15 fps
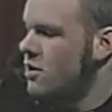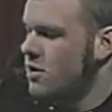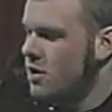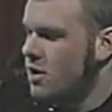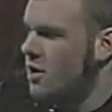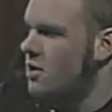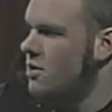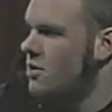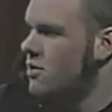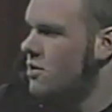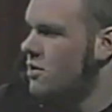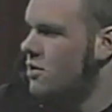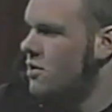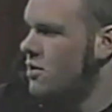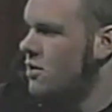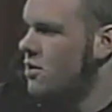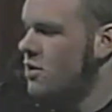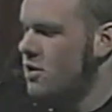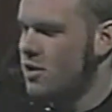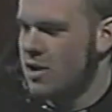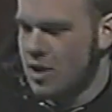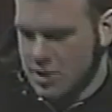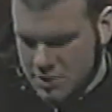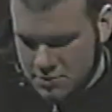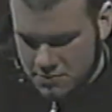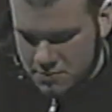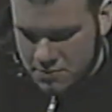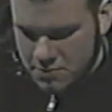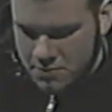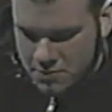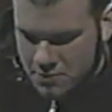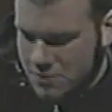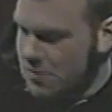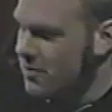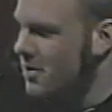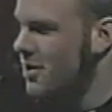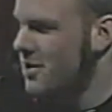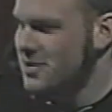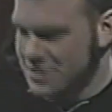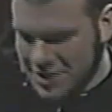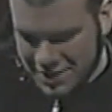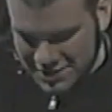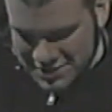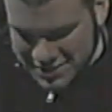Yeah. It's pretty humbling. Yeah, it's Yeah, it's nice.